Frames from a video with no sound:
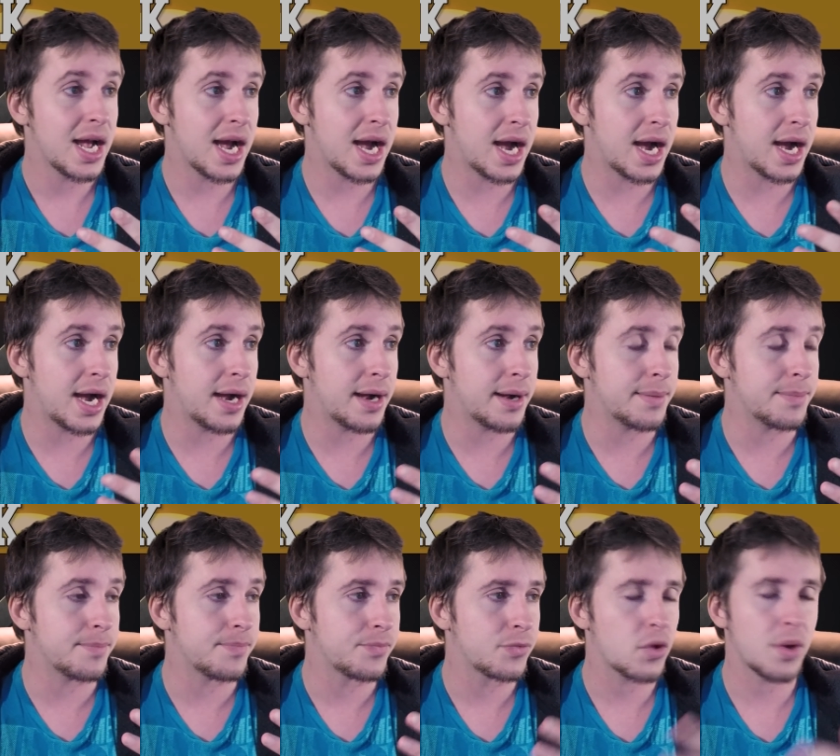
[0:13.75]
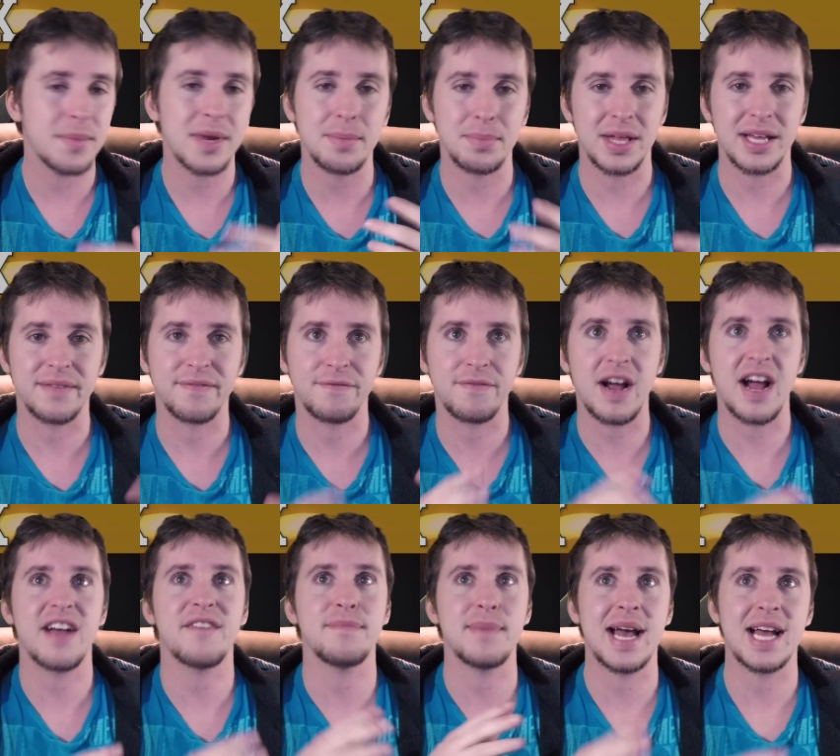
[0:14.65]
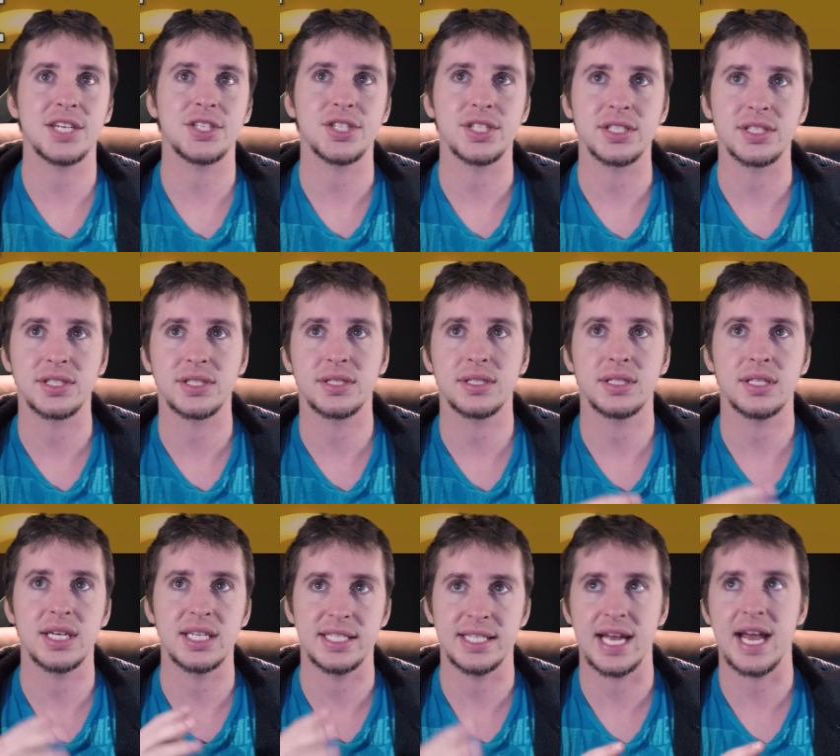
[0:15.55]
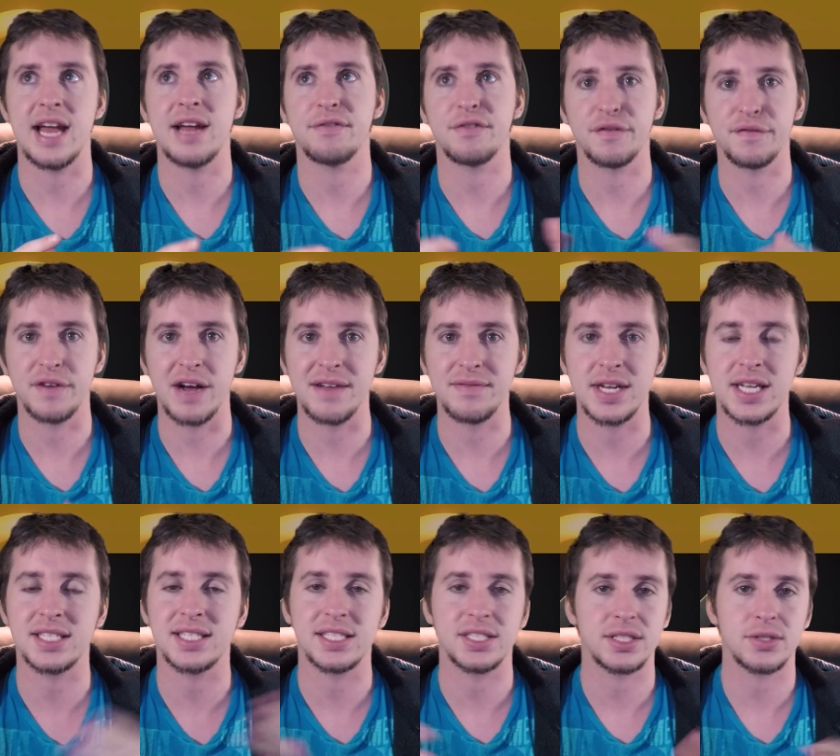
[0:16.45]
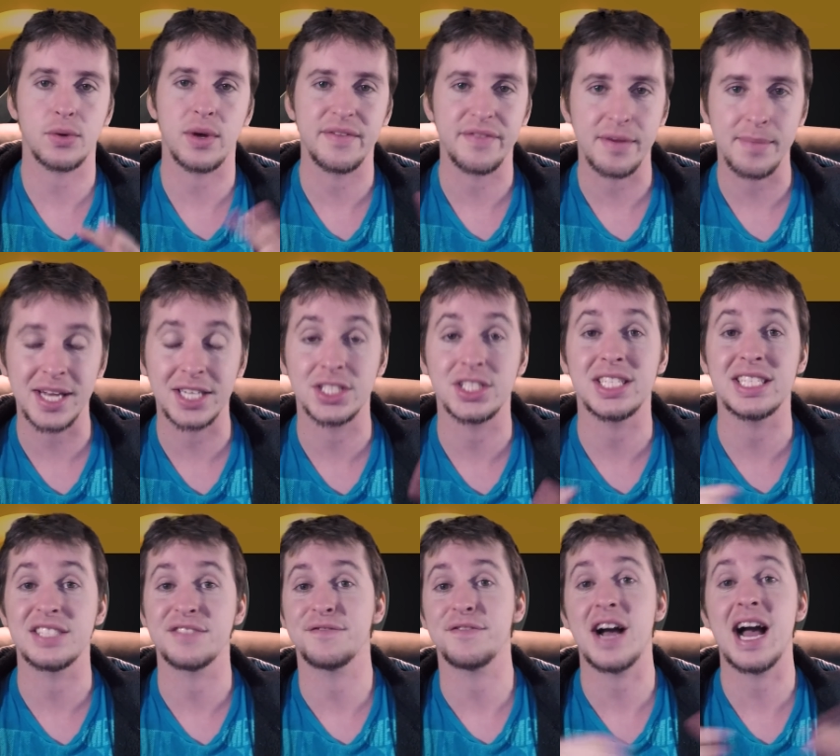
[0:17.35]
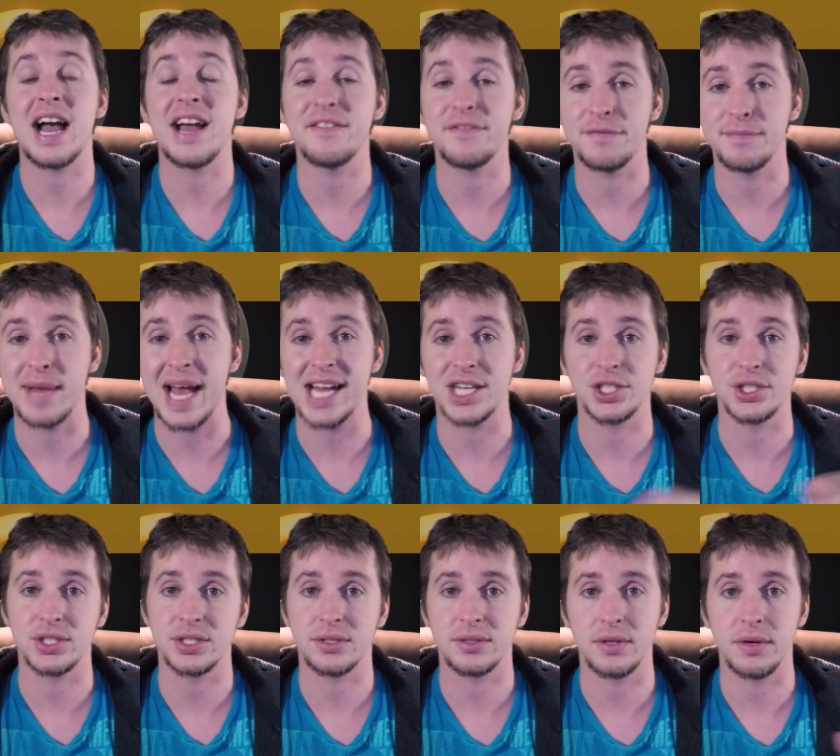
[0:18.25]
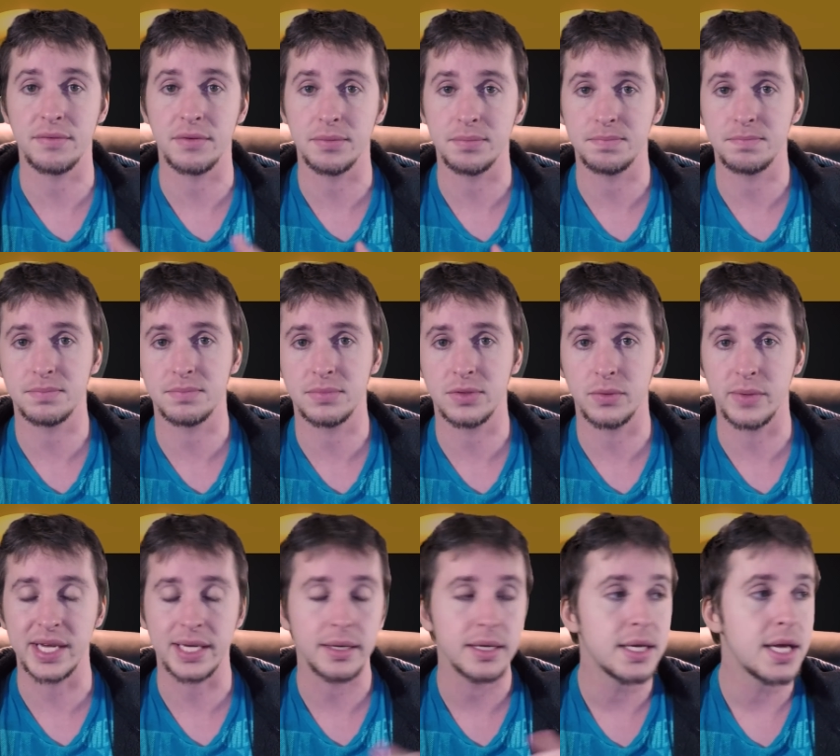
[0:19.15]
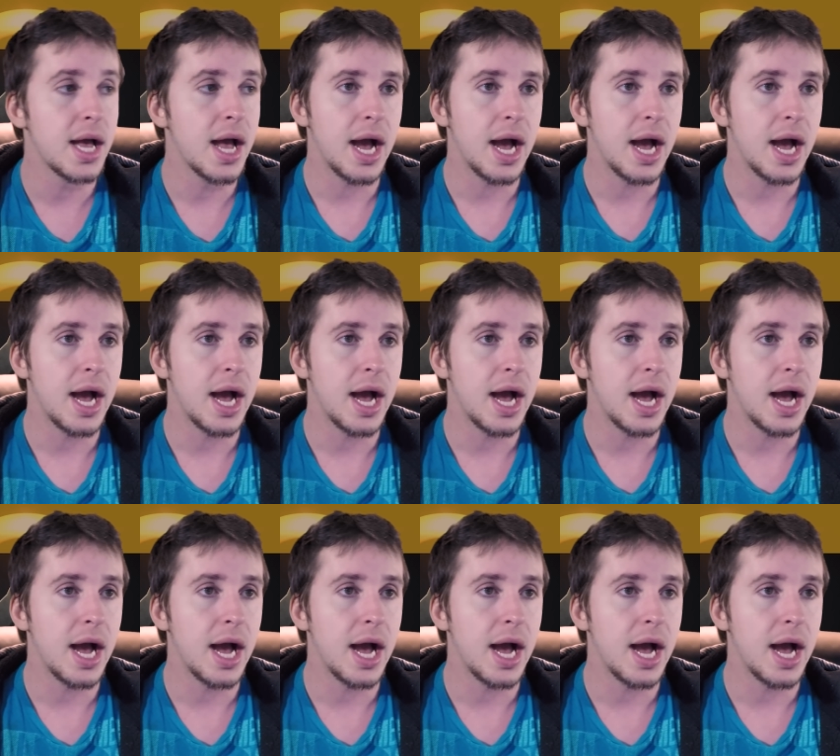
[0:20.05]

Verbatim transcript: Um, I'm not playing five matches a day for five days. That's 25 matches. It's five matches over the week.